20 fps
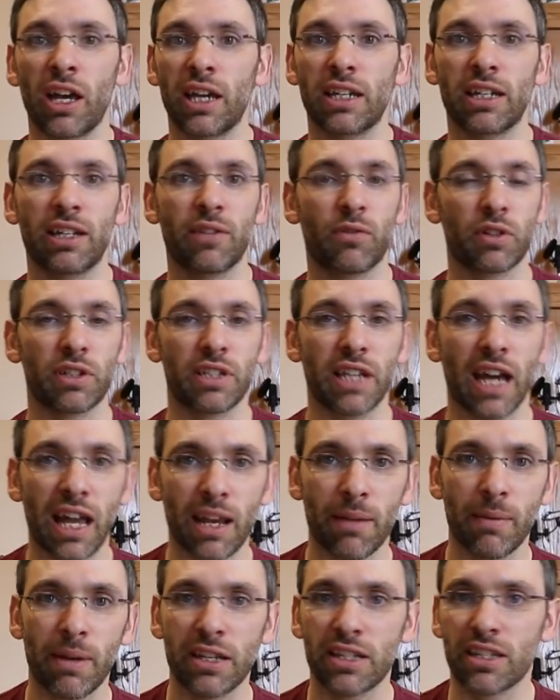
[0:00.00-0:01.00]
it in a different
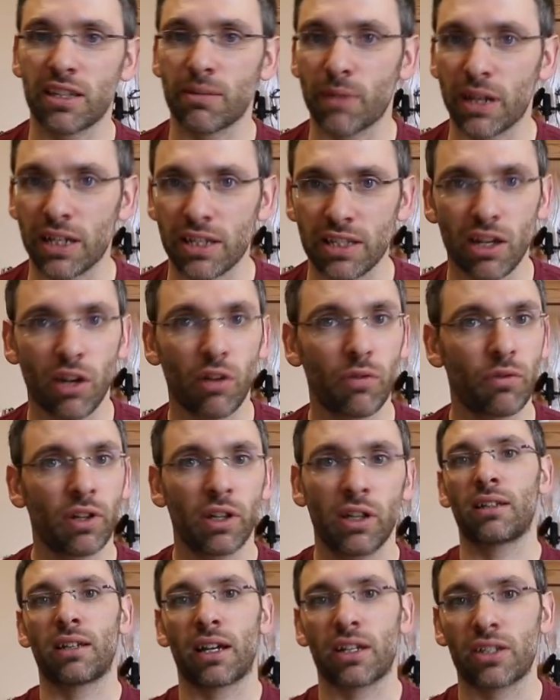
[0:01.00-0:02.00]
database than myself.
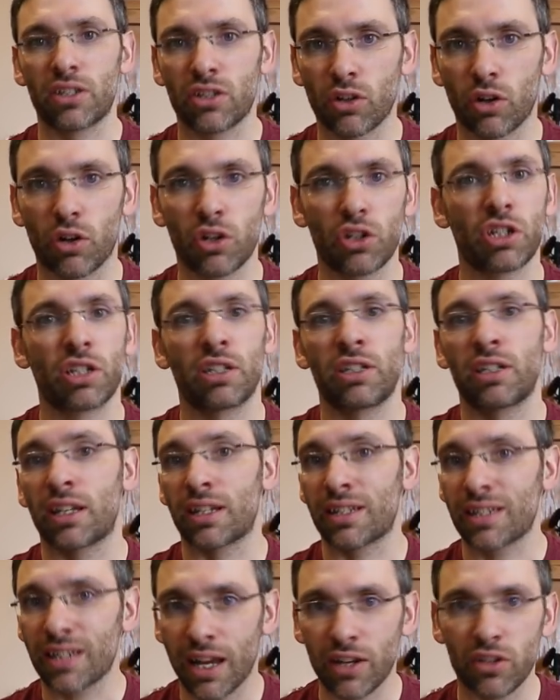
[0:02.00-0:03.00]
I searched, did a
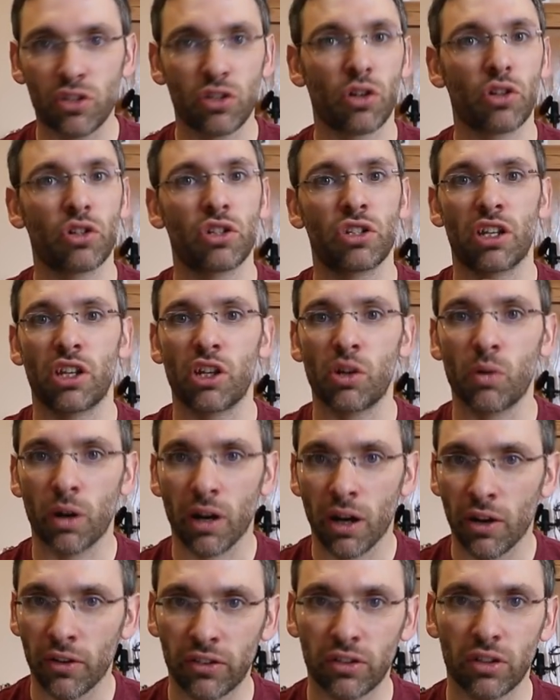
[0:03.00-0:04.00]
site search, did a U
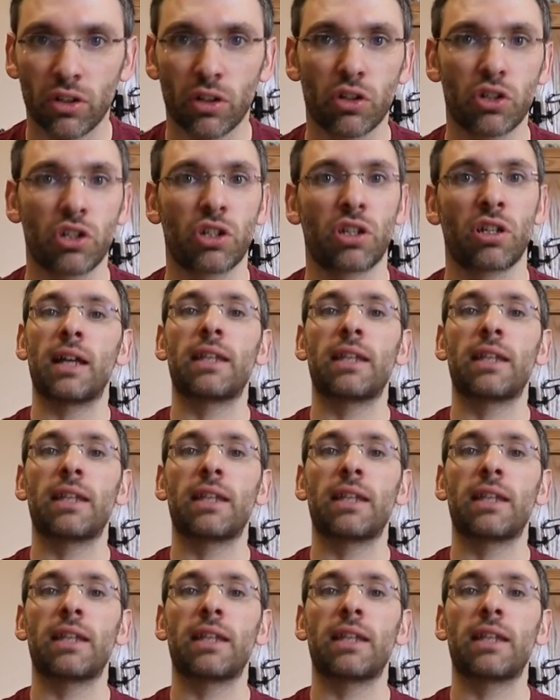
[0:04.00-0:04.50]
R L search,